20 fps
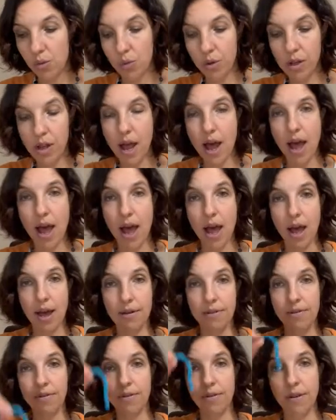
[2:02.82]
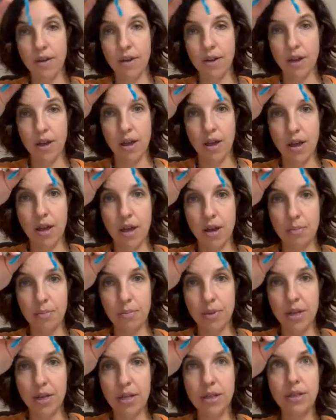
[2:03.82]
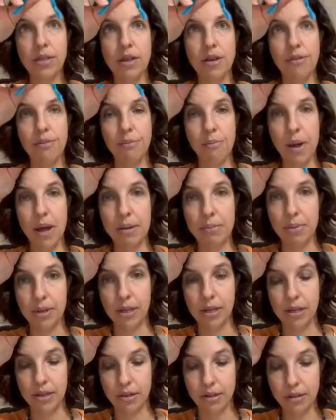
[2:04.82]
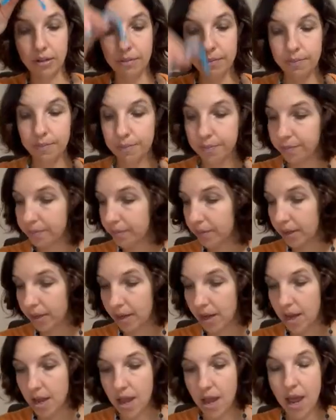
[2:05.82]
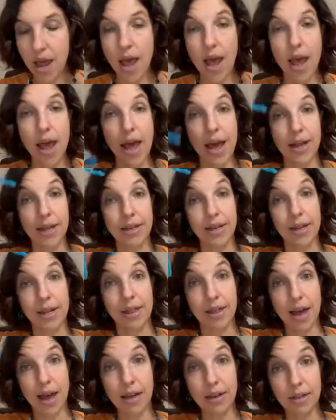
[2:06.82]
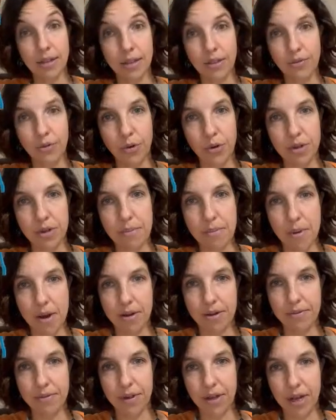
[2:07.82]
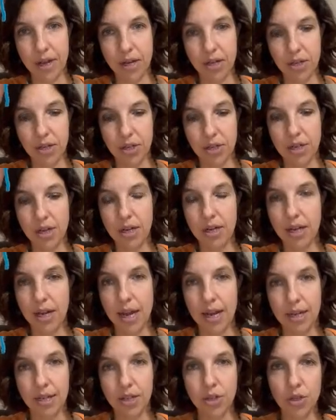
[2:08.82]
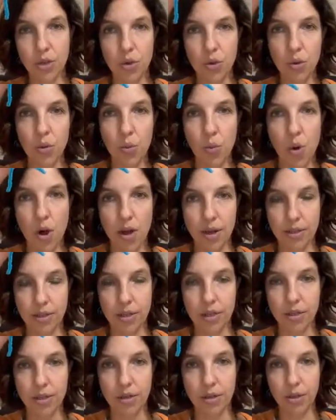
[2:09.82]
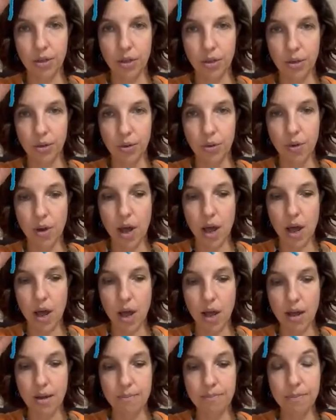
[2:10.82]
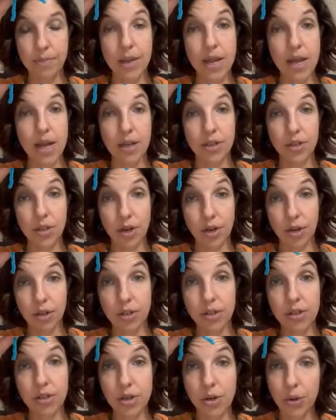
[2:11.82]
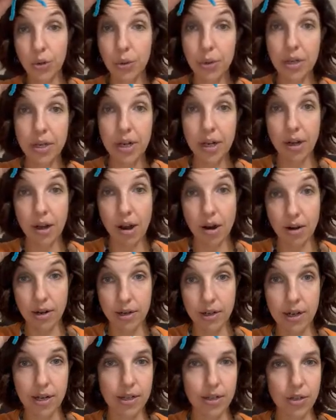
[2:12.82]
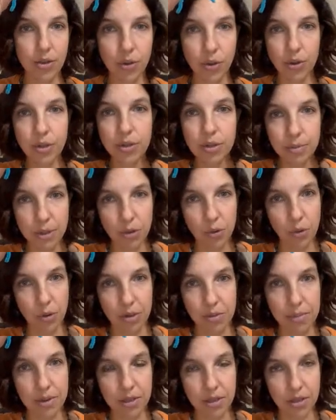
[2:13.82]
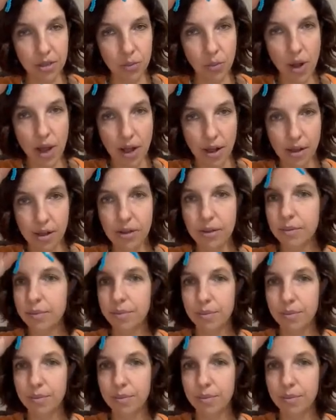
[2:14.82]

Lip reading: will have a piece of pipe cleaner, and that is for the modification in case you want to turn your greeting card into a Christmas ornament as well.